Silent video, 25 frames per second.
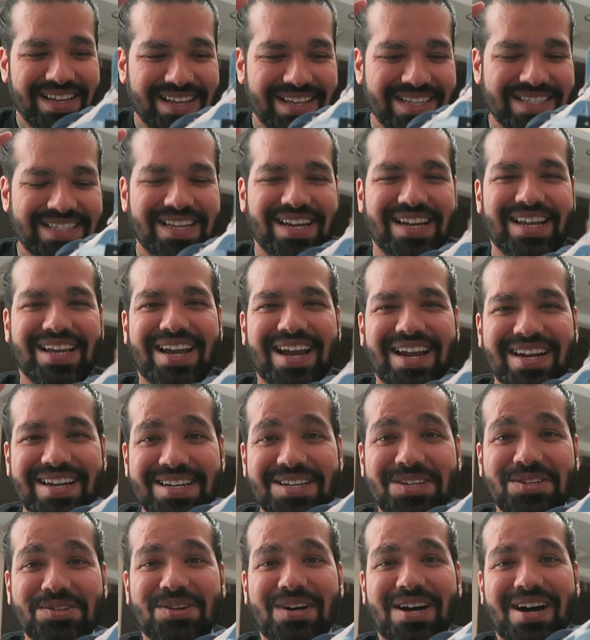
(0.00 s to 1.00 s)
is
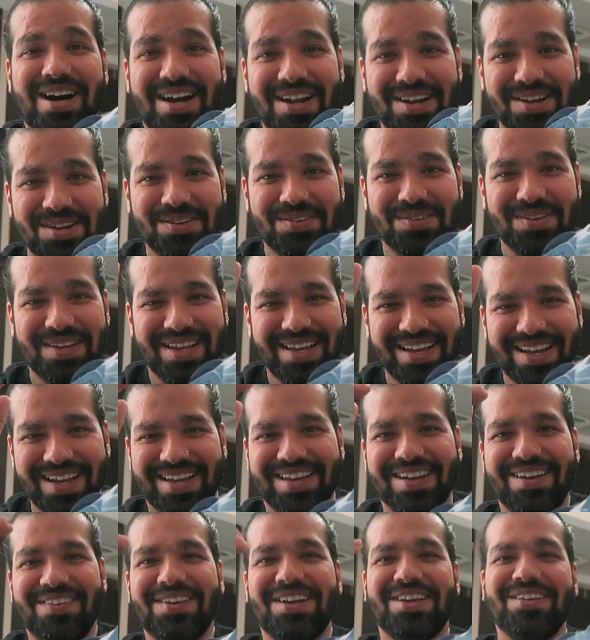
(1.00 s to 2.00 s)
dedicated to an underwear.
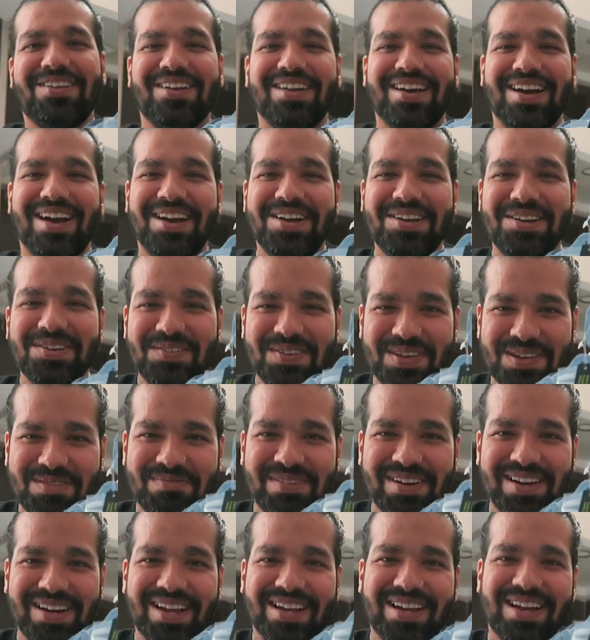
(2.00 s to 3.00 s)
Okay, not an underwear,
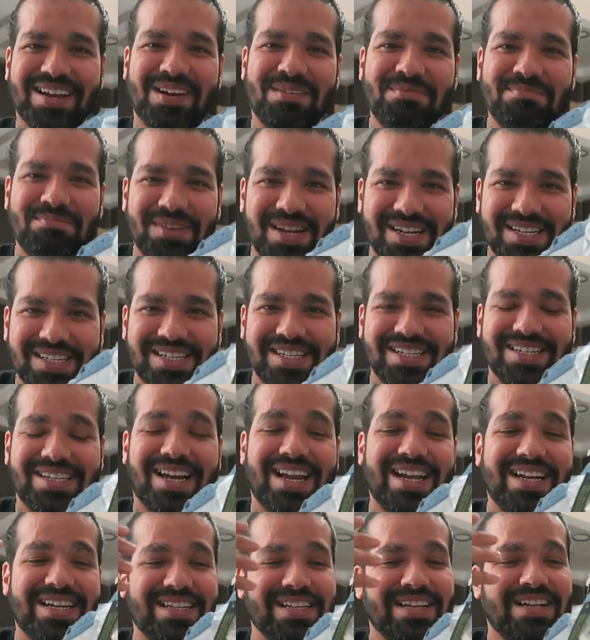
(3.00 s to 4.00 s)
but like a compression
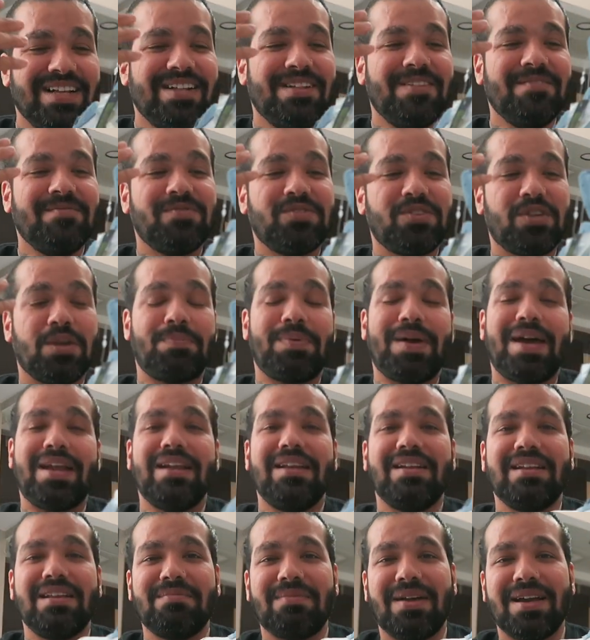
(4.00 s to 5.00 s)
tight. So
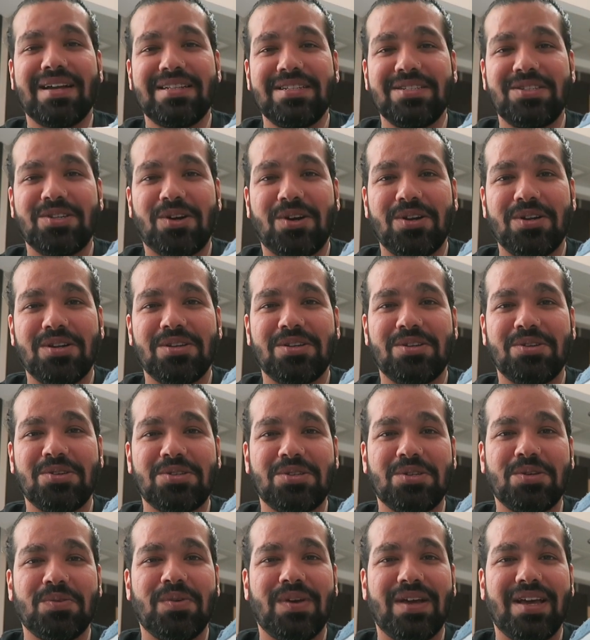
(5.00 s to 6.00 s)
apparently Michael Jordan
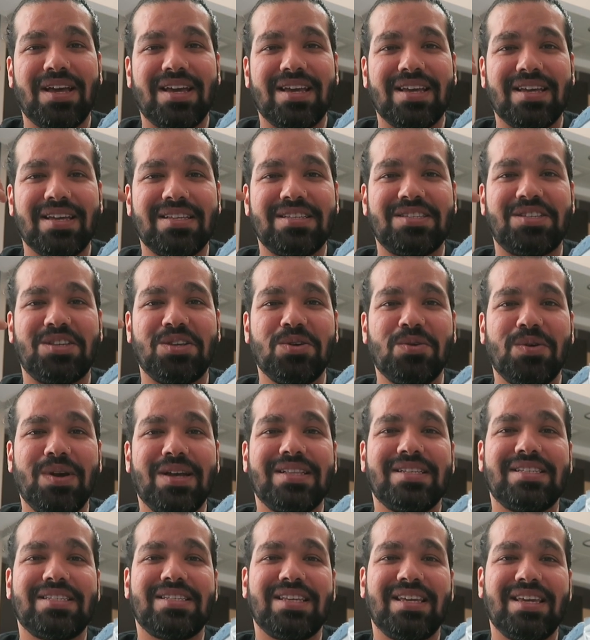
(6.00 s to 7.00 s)
used to wear his
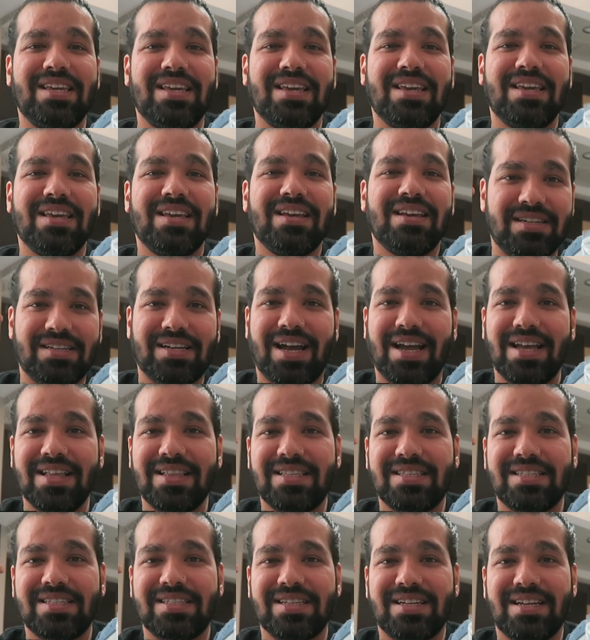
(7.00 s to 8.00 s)
UNC
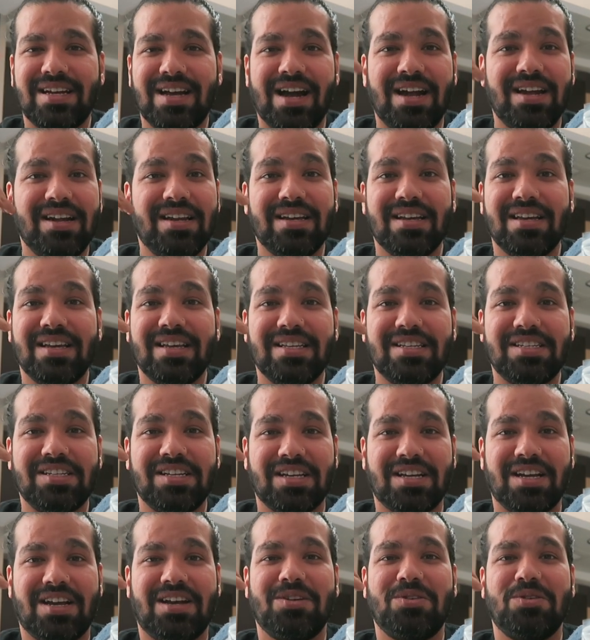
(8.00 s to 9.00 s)
tights under his
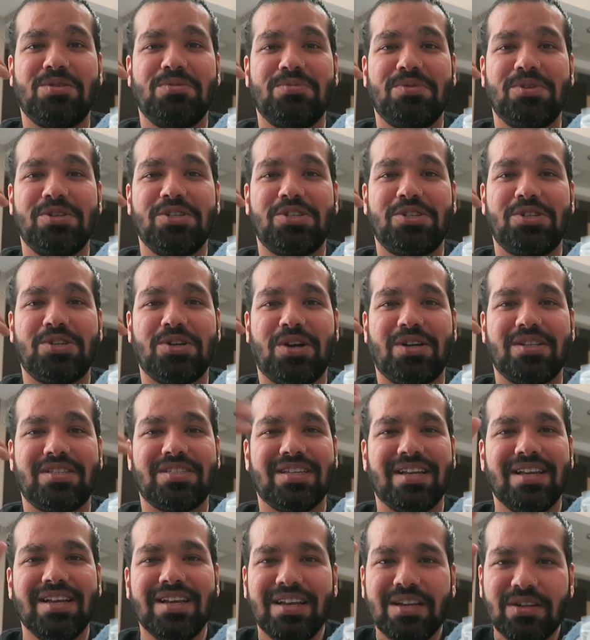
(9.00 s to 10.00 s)
Chicago Bull shorts.
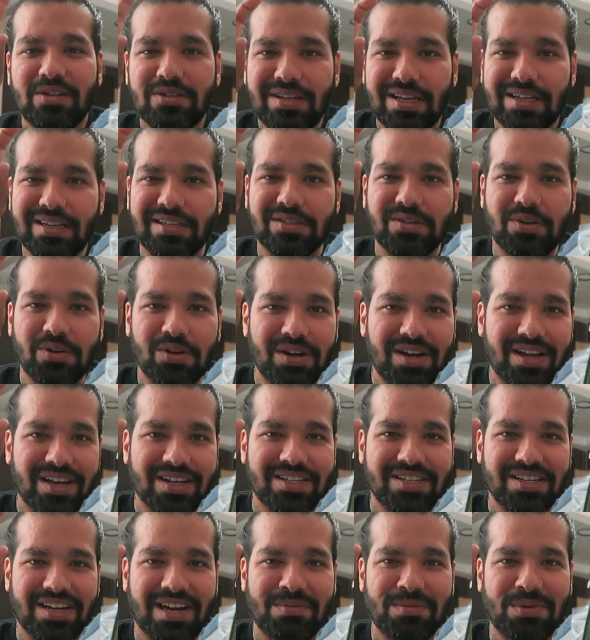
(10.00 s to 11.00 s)
It was like his good
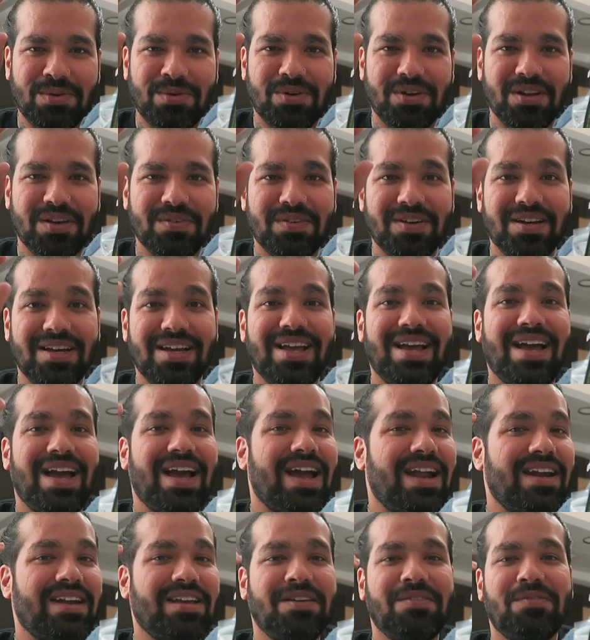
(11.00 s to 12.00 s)
luck charm or whatever,
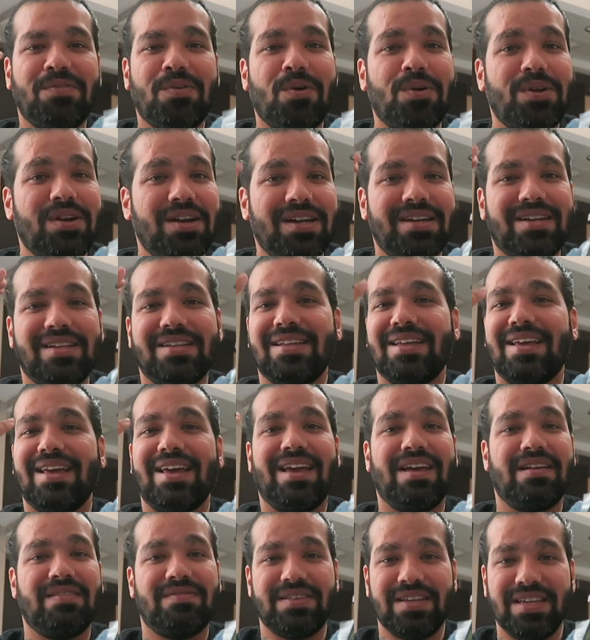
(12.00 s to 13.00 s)
and he wore it
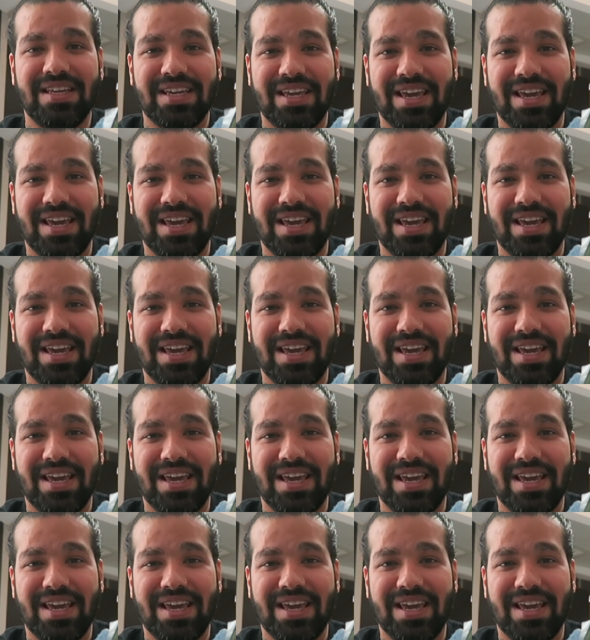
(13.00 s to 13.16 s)
every